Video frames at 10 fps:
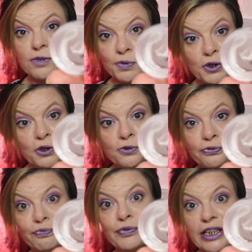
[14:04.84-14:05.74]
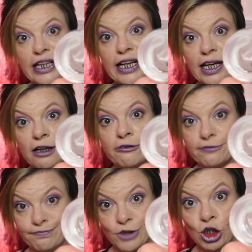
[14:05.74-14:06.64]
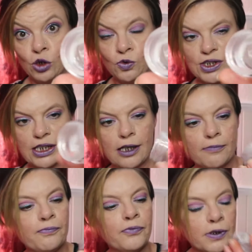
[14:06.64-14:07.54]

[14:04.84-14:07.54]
to prove that I have used it,